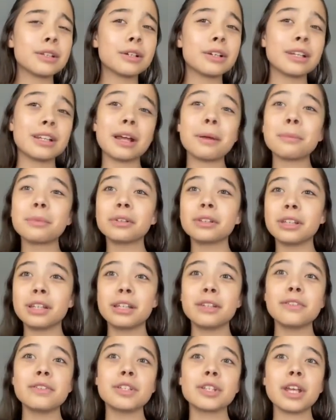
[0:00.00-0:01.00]
and I
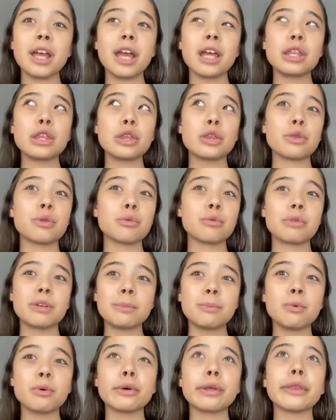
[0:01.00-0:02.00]
believe shade
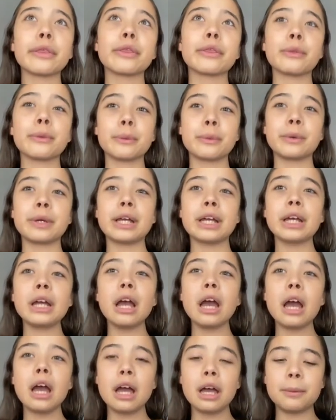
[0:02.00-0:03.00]
3.3,
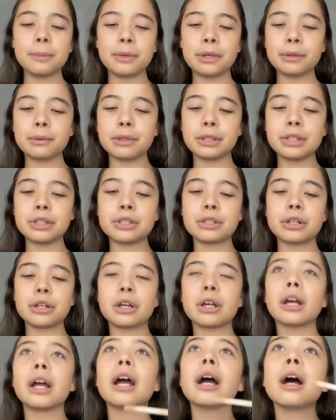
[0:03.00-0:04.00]
I'm not really
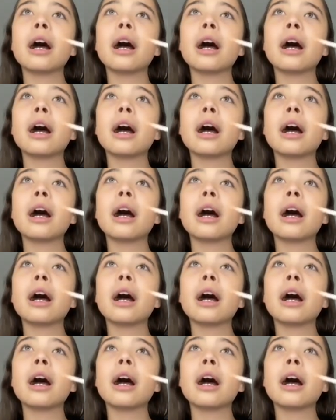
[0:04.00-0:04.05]
sure.